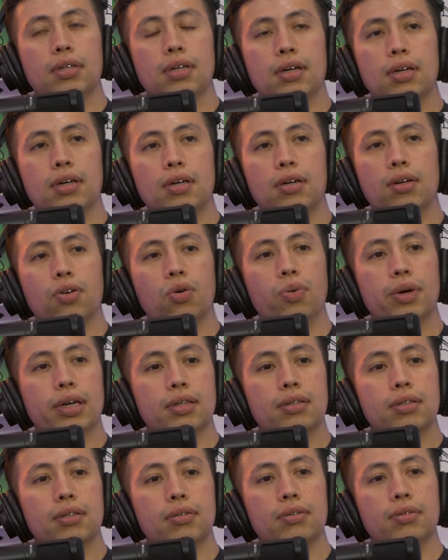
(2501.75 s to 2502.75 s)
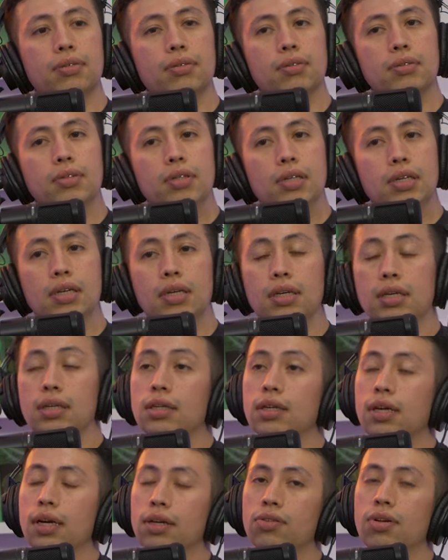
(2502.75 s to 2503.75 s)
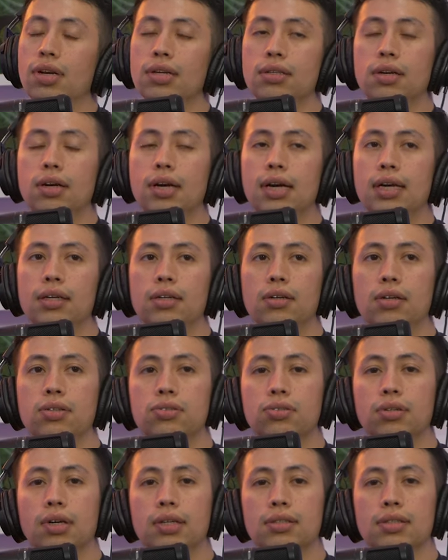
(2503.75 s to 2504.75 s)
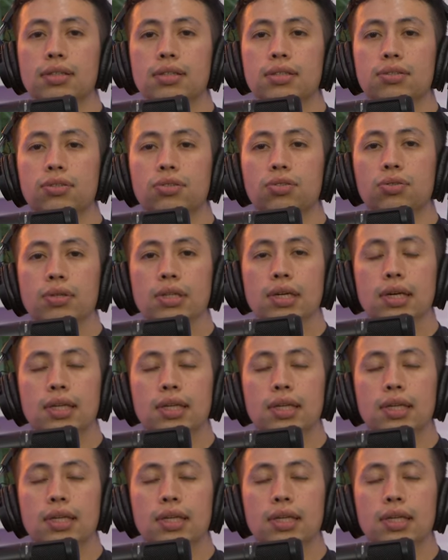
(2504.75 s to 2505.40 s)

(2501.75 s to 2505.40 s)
Uh, Next. Quick Hector, I, I also got to listen to it.